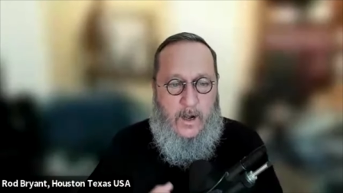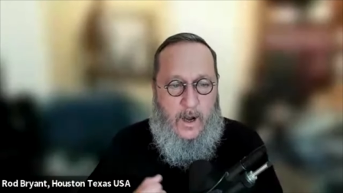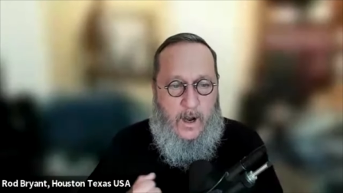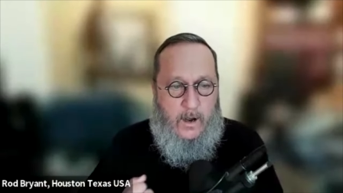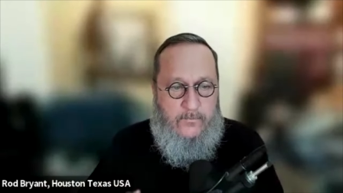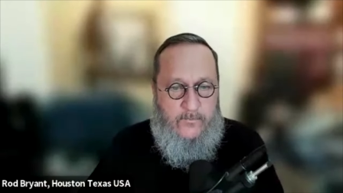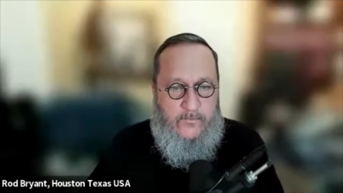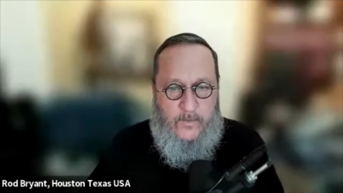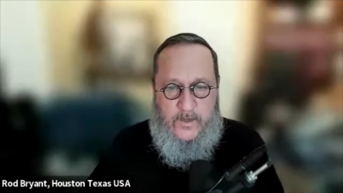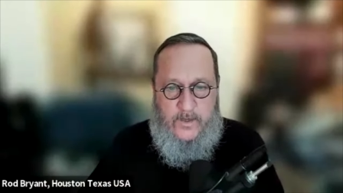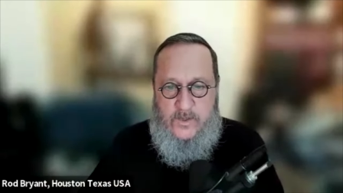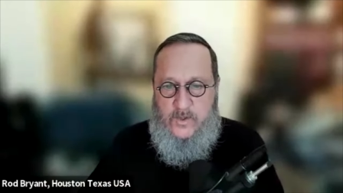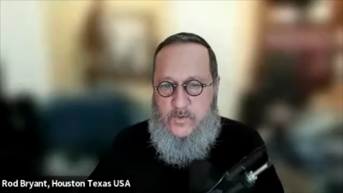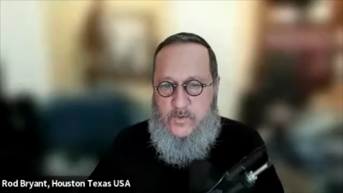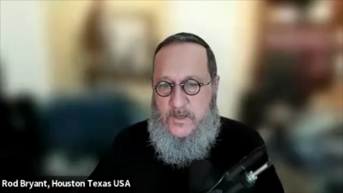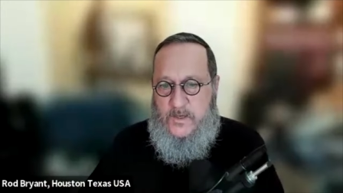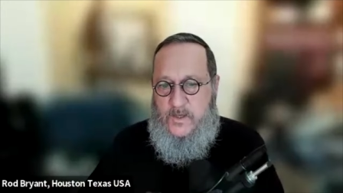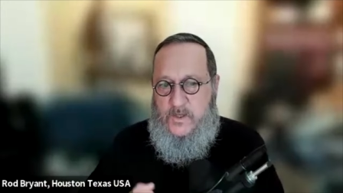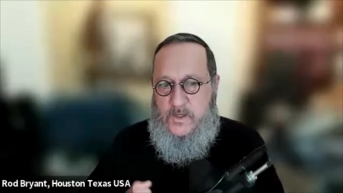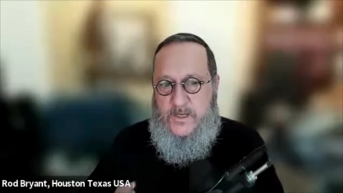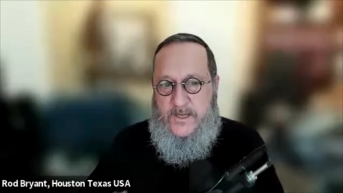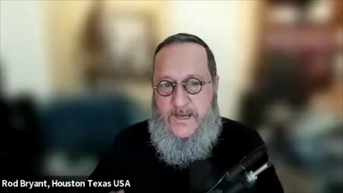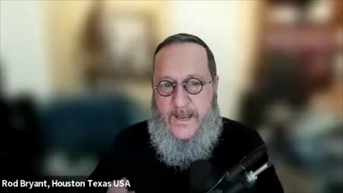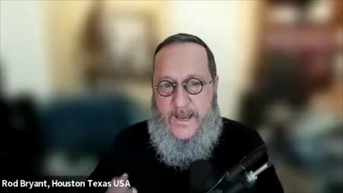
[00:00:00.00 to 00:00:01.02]
our
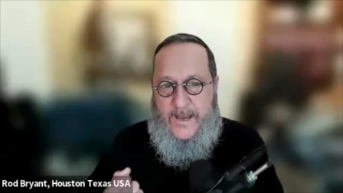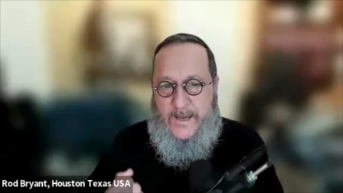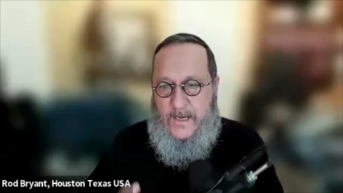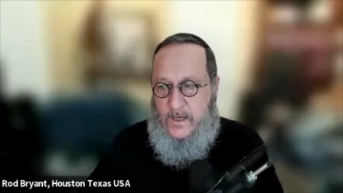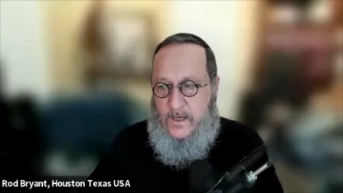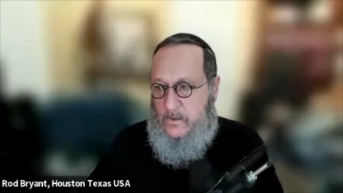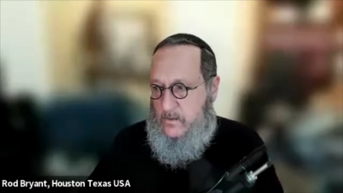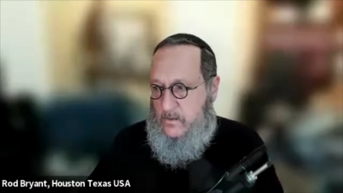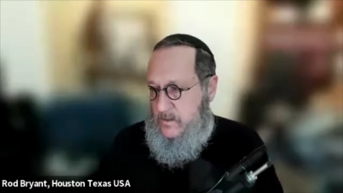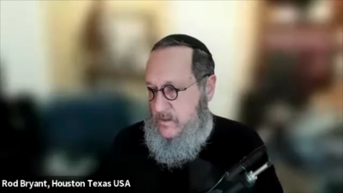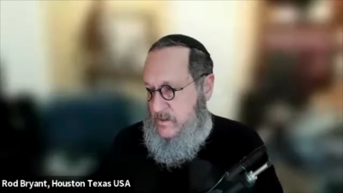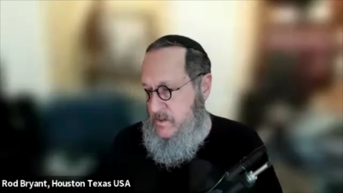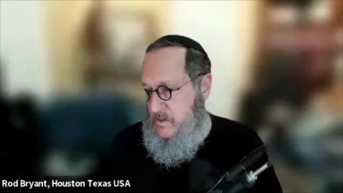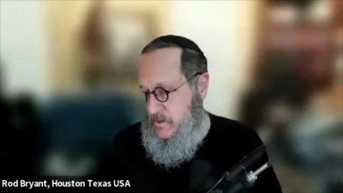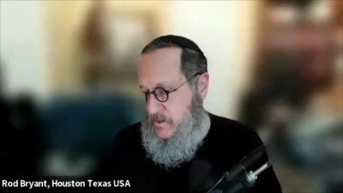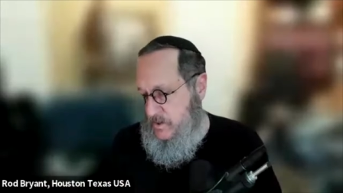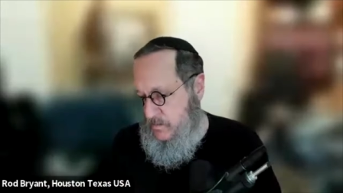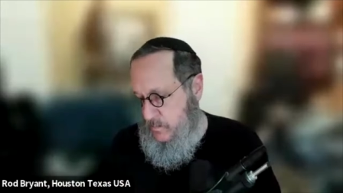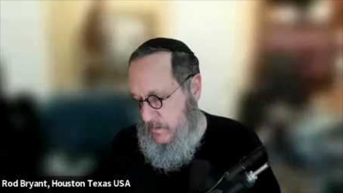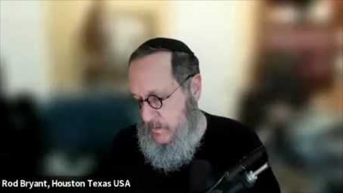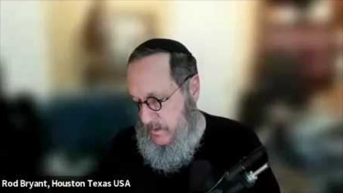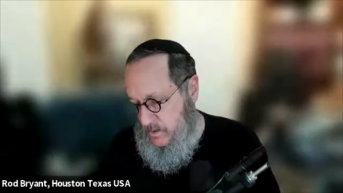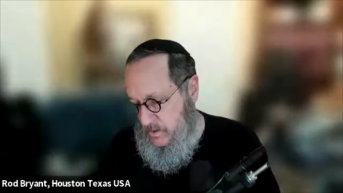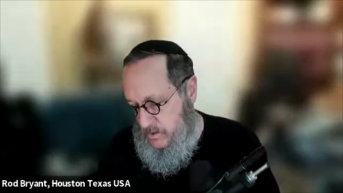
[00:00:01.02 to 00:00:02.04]
frustration and anger at a
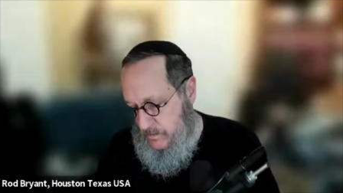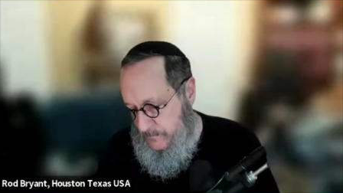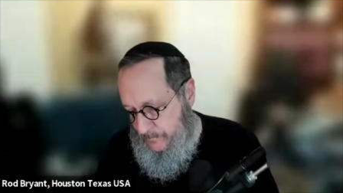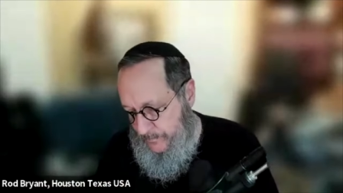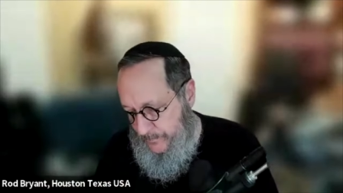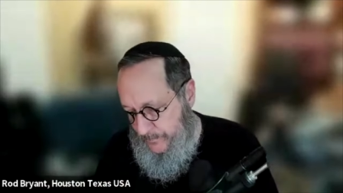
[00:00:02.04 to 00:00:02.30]
situation.